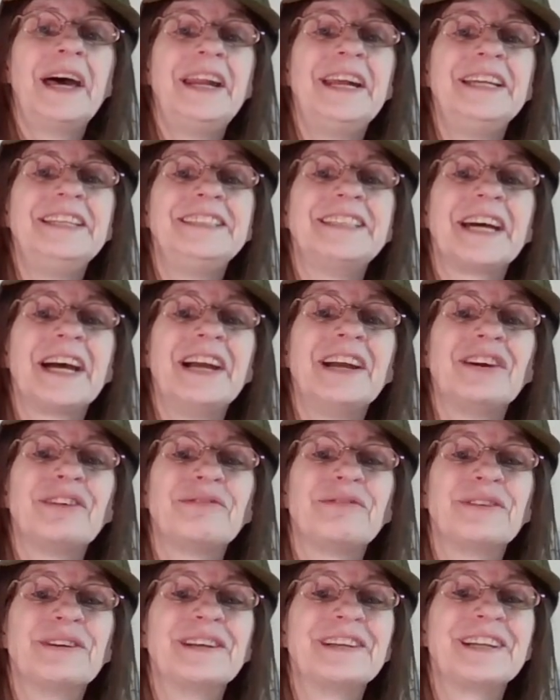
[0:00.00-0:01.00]
that entire
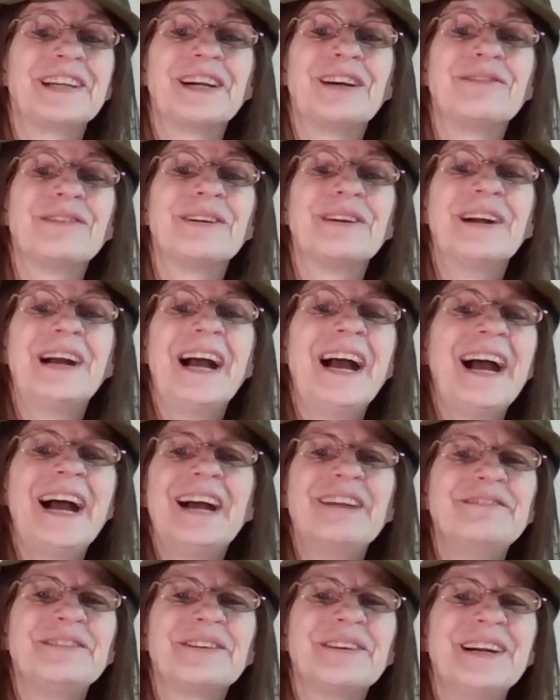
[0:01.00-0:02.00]
front cover.
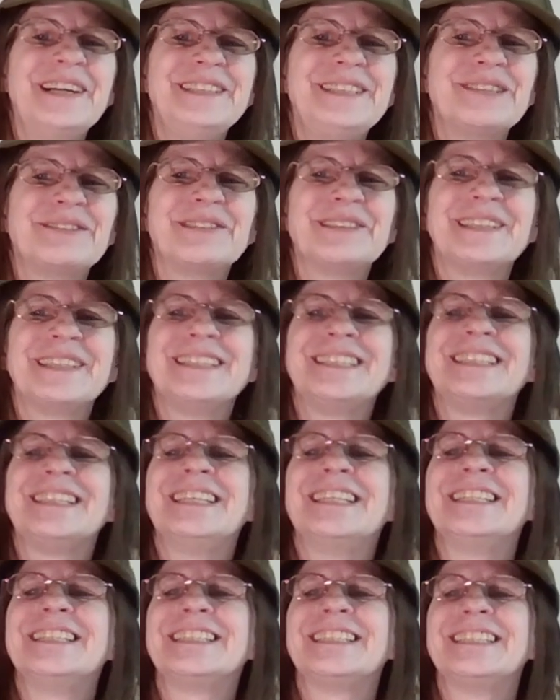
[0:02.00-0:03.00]
I have no idea what this
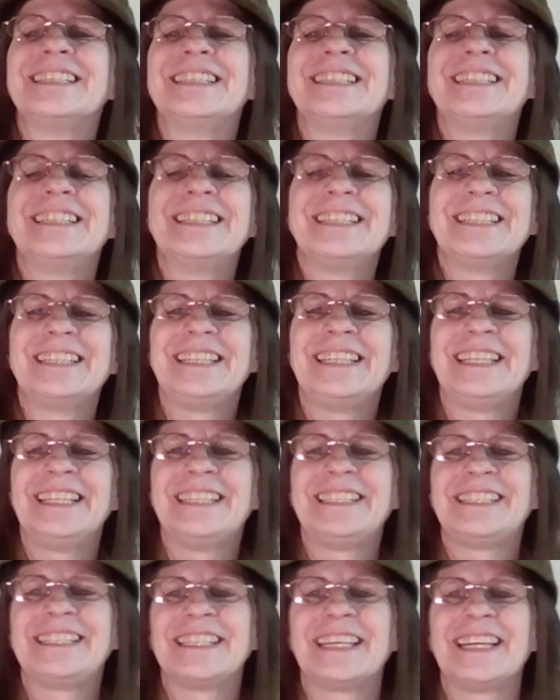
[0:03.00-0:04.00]
is.
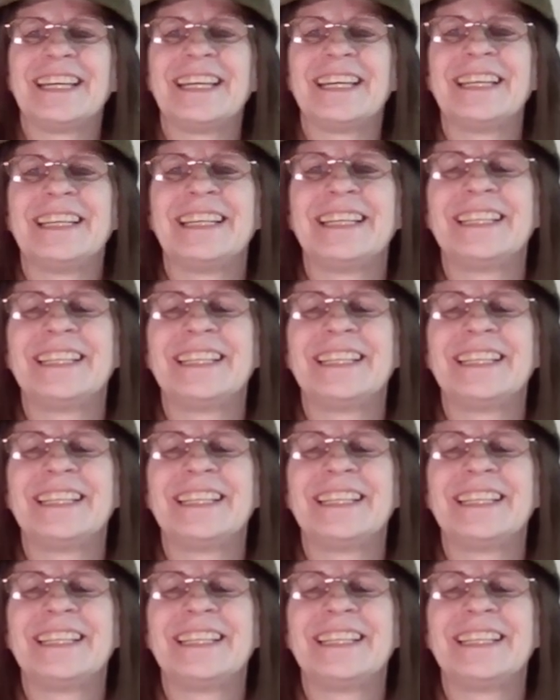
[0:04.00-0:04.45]
It's uh,